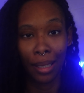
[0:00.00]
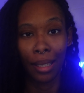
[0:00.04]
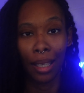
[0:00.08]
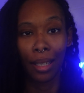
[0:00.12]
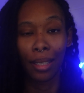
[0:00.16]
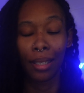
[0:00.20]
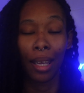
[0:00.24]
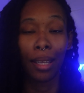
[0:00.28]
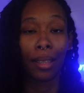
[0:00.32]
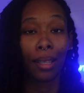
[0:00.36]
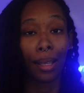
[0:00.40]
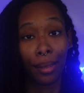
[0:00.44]
to
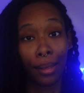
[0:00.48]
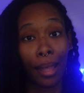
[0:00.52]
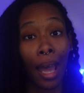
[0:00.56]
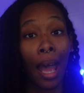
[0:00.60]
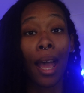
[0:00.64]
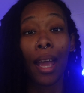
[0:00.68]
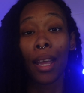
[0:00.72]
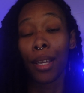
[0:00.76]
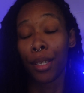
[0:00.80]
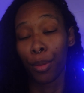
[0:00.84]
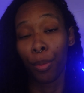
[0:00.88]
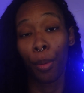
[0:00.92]
say that
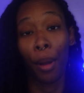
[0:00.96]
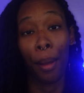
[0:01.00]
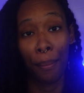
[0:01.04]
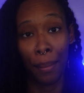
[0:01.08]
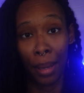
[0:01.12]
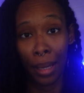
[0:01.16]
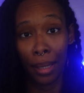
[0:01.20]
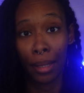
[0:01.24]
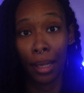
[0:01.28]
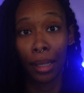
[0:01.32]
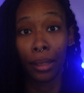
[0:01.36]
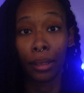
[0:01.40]
that is what
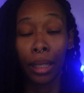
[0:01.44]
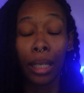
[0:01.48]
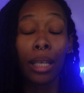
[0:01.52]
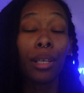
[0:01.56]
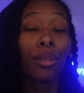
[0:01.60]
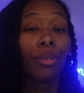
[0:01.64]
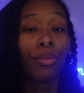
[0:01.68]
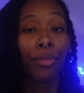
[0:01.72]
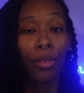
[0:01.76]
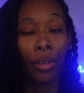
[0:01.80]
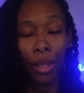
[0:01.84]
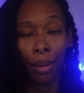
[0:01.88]
makes it
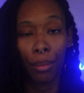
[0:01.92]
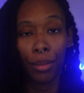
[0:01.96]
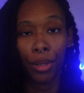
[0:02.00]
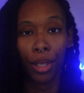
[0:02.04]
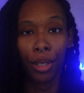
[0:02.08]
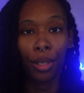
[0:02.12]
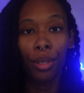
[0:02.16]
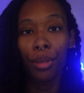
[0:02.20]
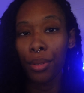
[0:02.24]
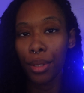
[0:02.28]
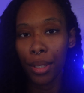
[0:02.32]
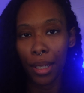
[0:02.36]
legal for them
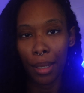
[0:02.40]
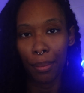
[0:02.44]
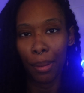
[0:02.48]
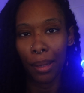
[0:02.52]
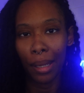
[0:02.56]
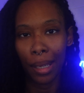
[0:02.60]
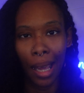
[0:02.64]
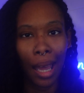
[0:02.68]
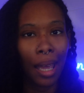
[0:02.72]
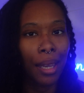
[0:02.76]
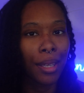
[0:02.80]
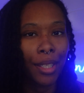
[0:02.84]
to use
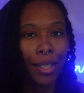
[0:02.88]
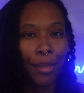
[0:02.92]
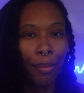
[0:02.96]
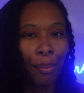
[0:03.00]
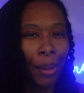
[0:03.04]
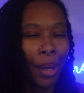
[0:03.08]
CPNs.